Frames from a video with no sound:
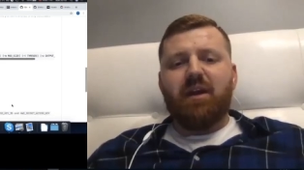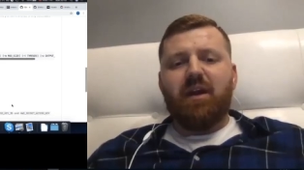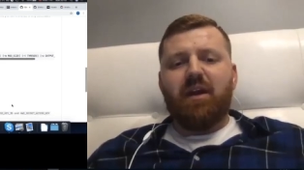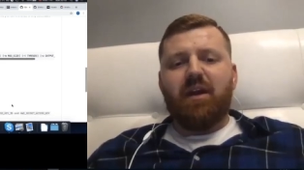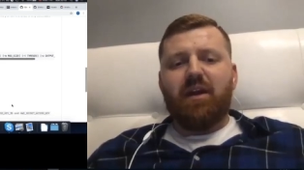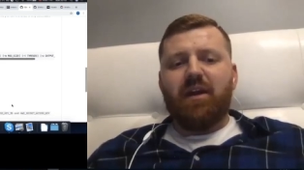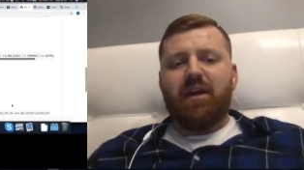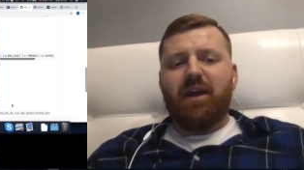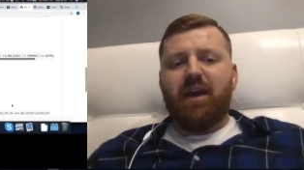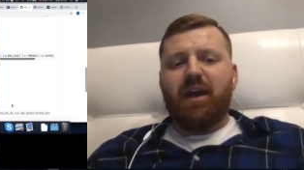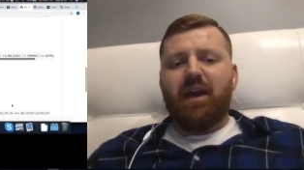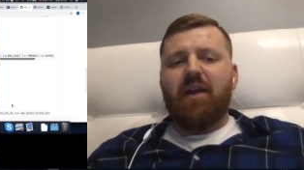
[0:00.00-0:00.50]

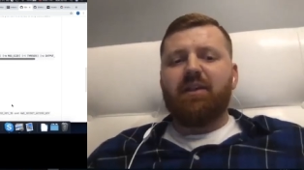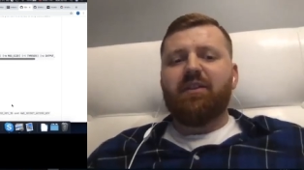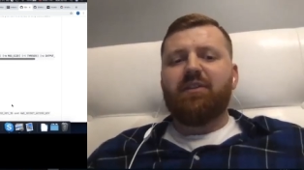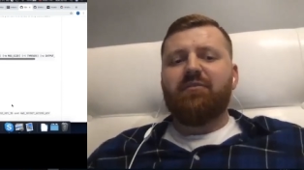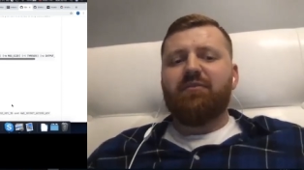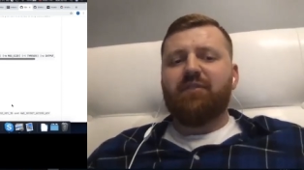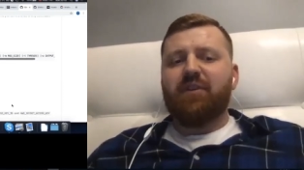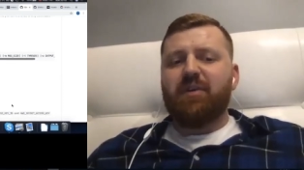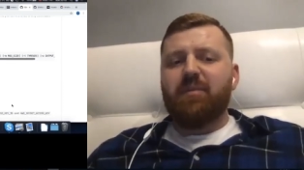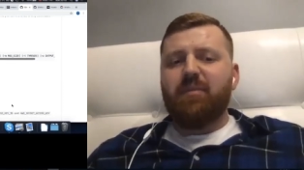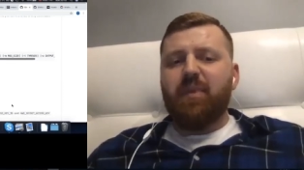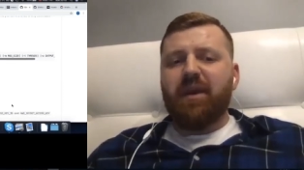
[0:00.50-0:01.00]
at the
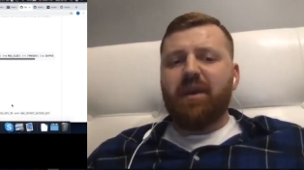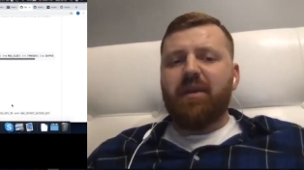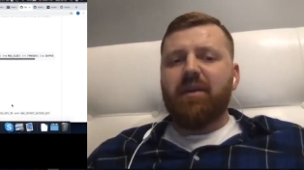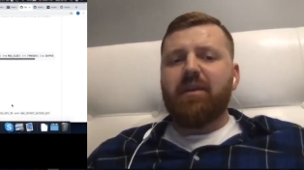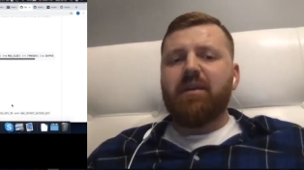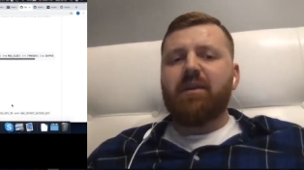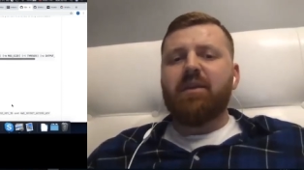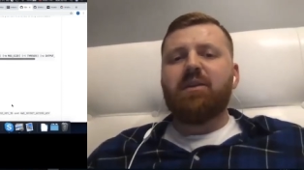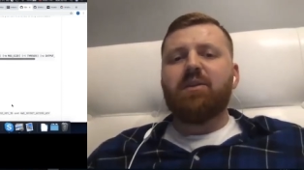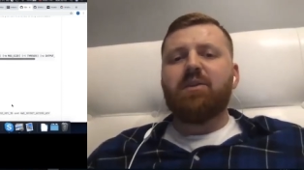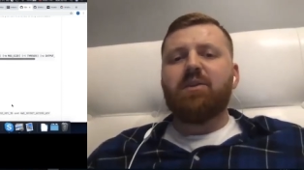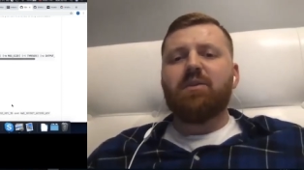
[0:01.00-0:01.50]
very
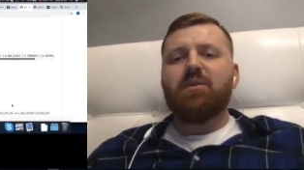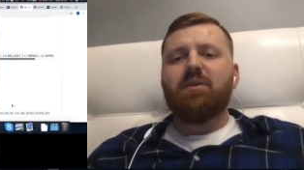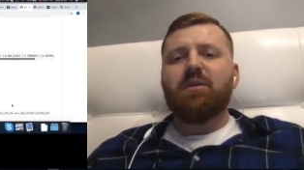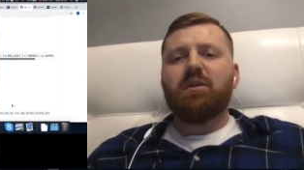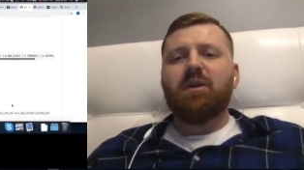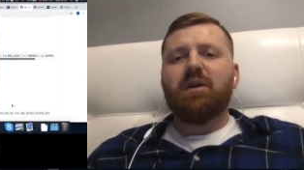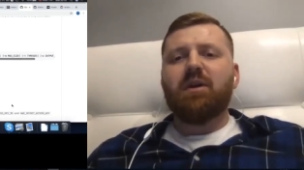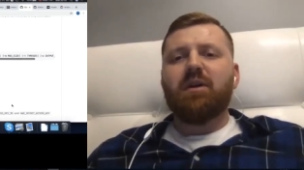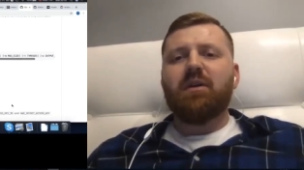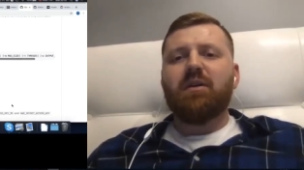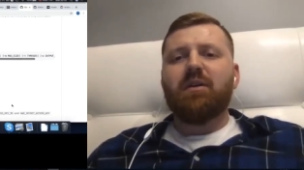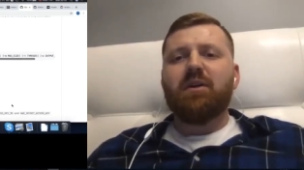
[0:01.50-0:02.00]
beginning, you
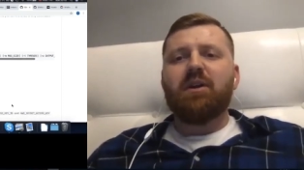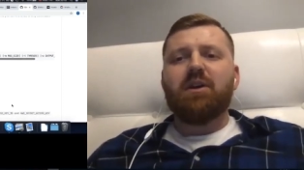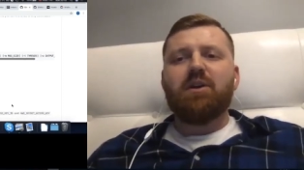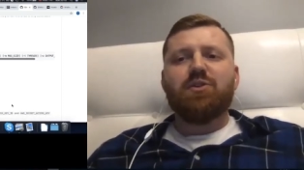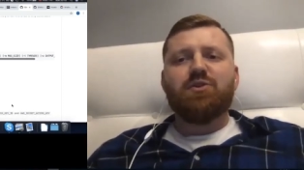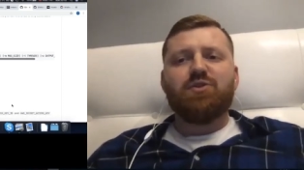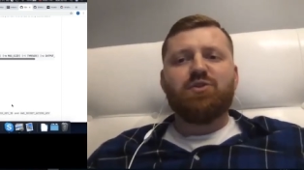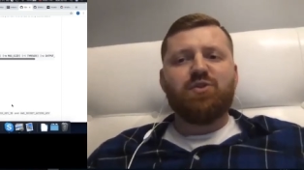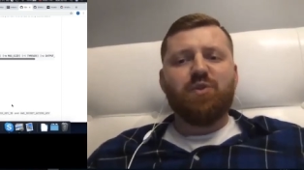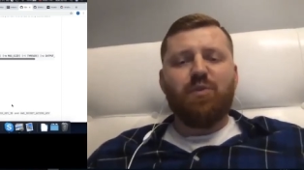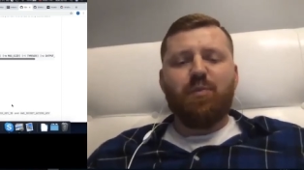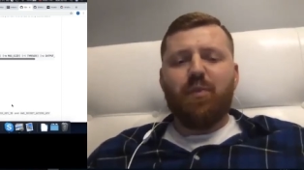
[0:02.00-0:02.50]
are
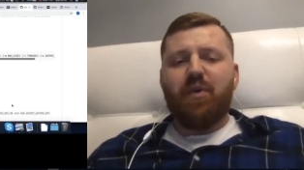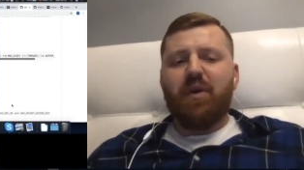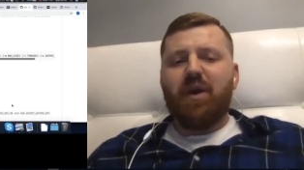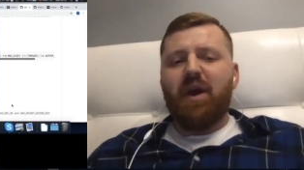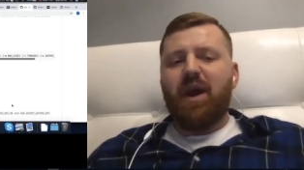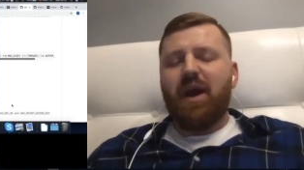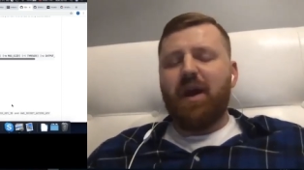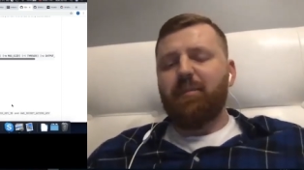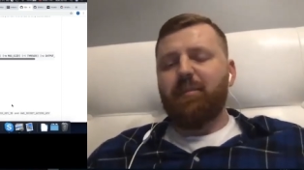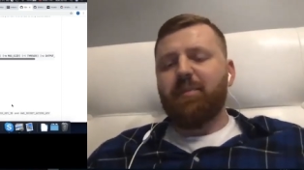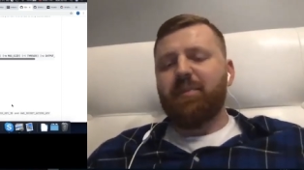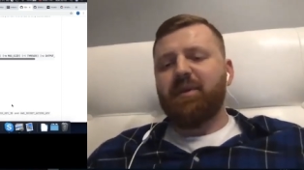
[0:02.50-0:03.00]
super
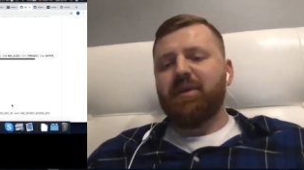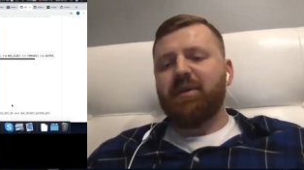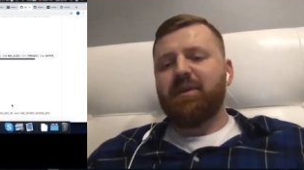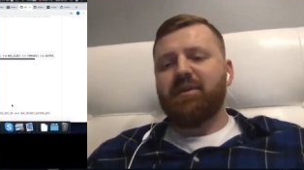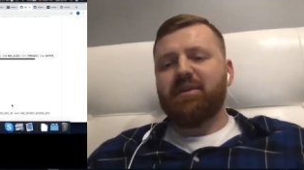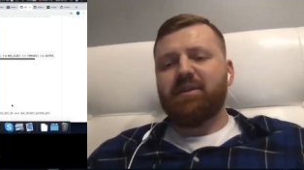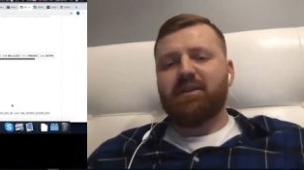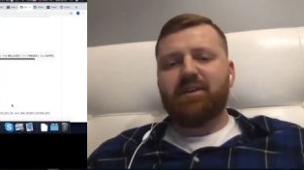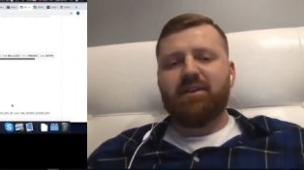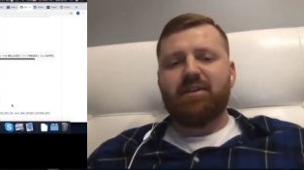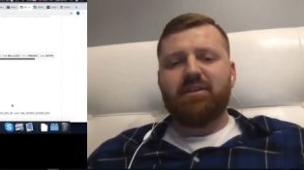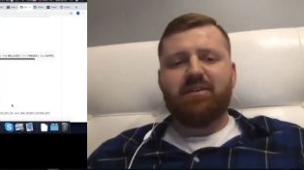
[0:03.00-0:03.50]
happy
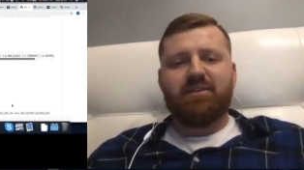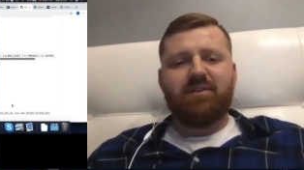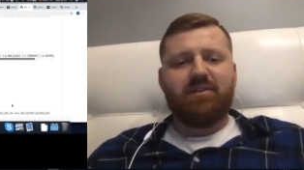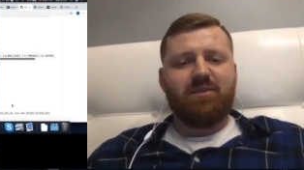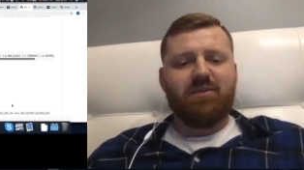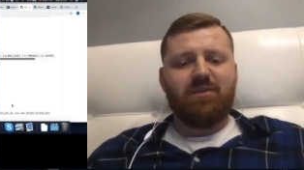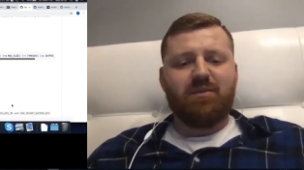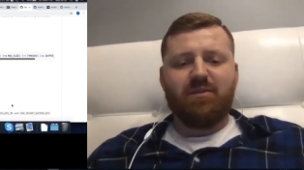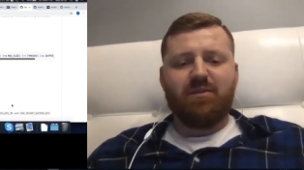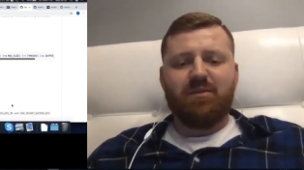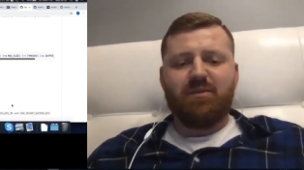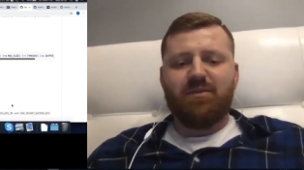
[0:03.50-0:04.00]
that
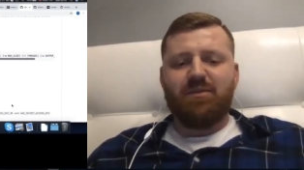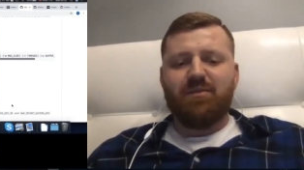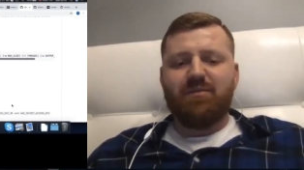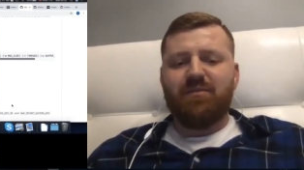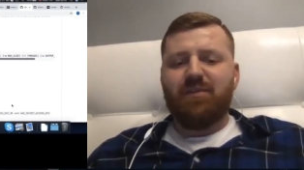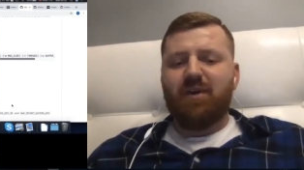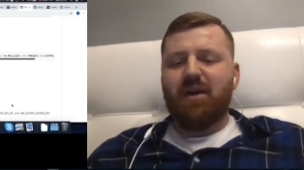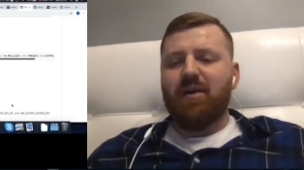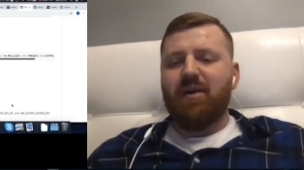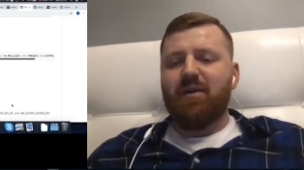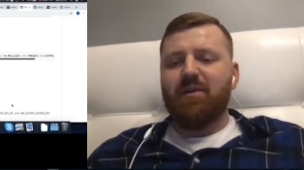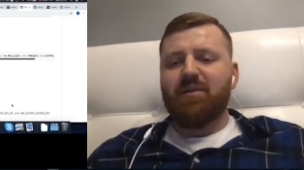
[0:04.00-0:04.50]
you
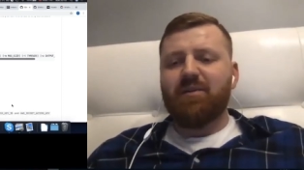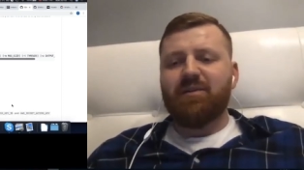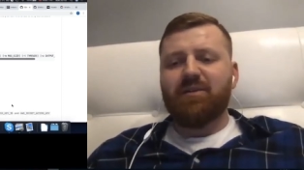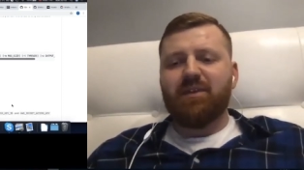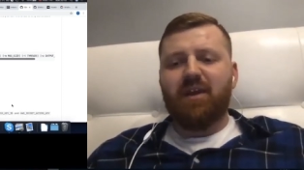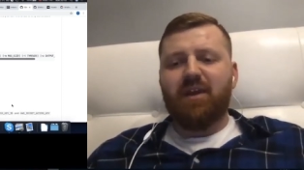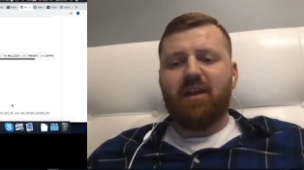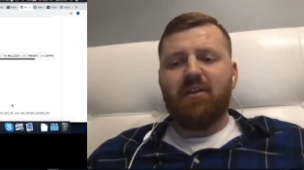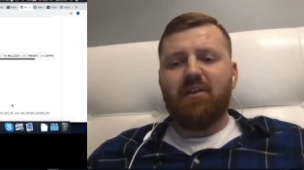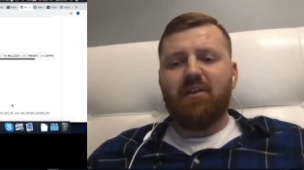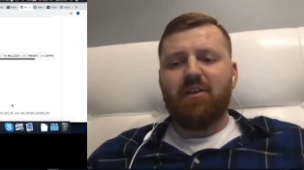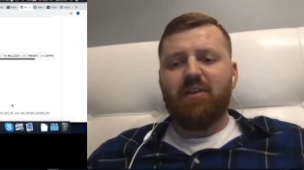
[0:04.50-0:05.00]
found
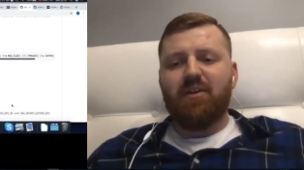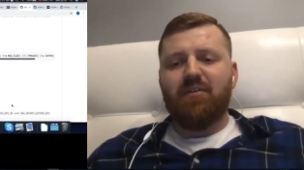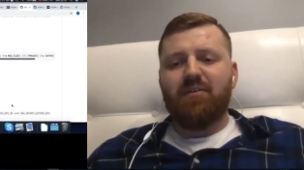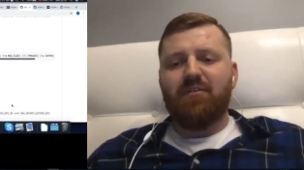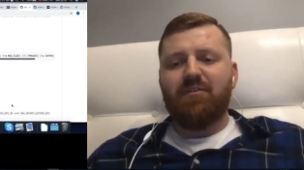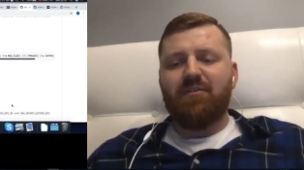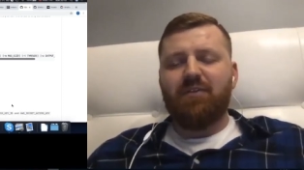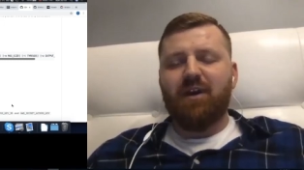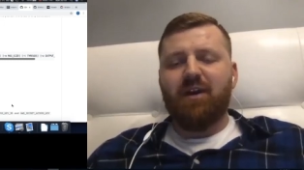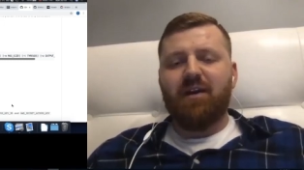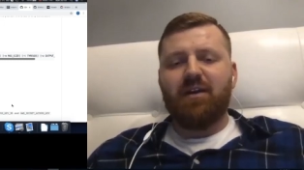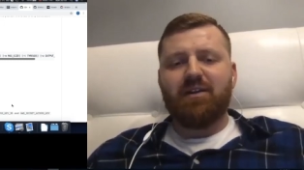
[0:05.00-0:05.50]
a lot of
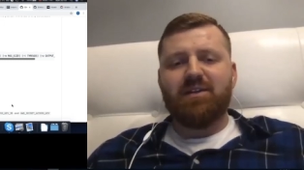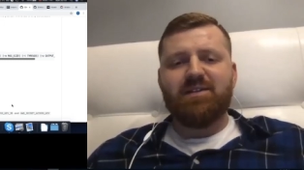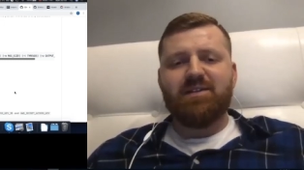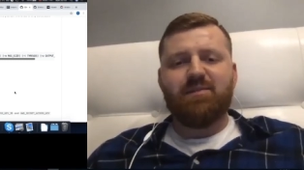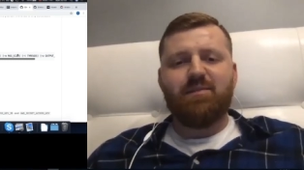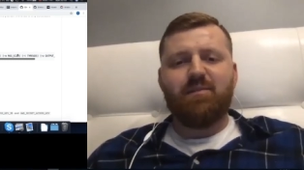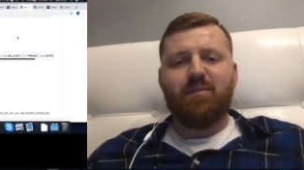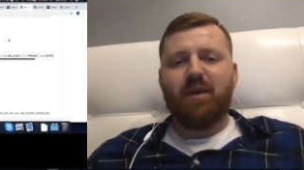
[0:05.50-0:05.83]
files,